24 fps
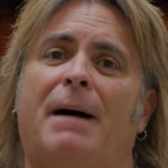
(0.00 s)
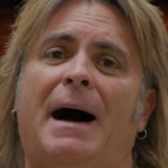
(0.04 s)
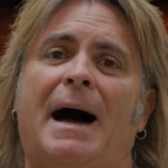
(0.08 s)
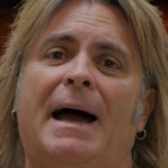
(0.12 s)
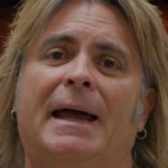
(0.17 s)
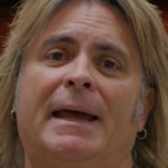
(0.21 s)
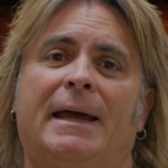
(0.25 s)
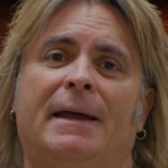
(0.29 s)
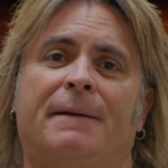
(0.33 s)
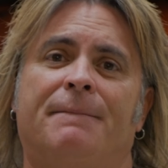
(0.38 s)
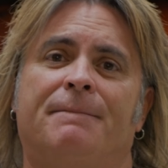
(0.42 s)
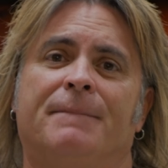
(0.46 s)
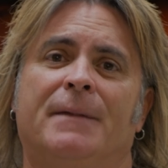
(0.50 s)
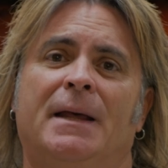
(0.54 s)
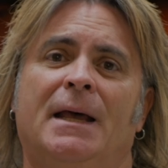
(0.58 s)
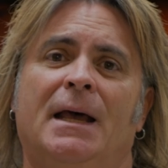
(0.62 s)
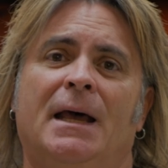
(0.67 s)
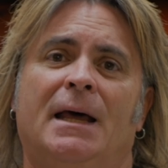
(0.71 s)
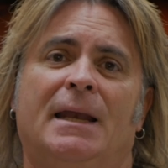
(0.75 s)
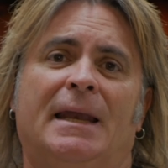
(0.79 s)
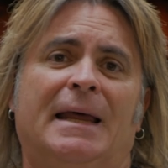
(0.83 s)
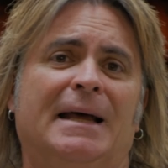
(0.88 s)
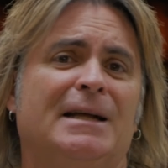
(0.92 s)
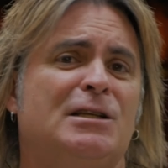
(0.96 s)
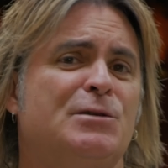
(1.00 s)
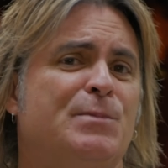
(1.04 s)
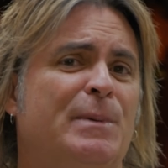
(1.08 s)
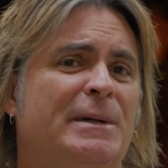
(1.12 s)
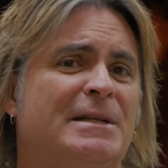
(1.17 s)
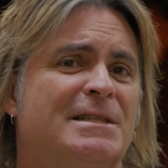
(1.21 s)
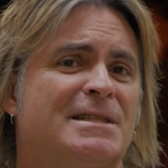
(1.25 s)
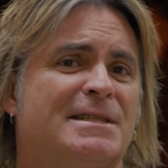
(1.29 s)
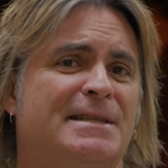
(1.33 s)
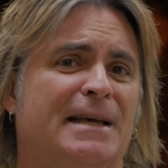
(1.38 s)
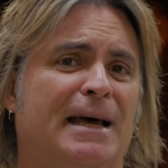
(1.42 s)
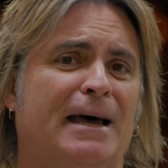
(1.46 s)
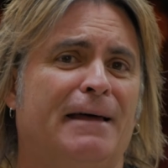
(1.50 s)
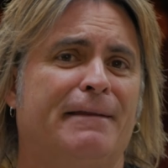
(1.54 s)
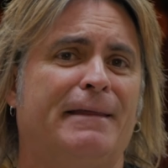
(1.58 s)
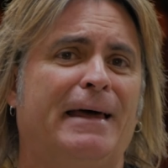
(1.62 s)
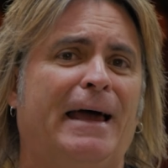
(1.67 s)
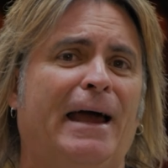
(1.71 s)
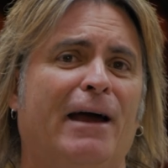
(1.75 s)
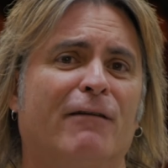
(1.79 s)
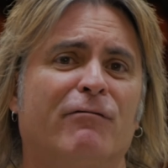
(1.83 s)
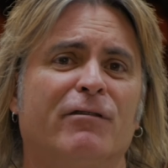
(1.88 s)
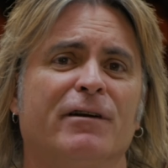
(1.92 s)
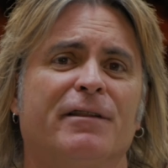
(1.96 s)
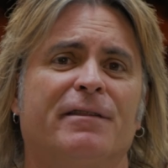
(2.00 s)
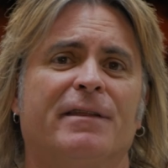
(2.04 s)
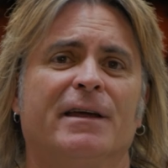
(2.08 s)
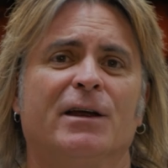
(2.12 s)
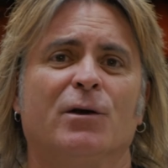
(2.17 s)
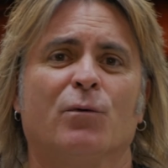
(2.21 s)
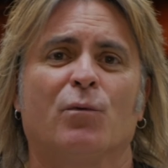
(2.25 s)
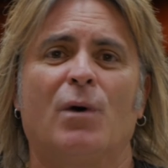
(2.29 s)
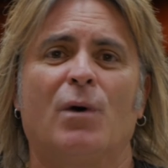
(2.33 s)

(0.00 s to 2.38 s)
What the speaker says: buy-in. Now, it's been said that everything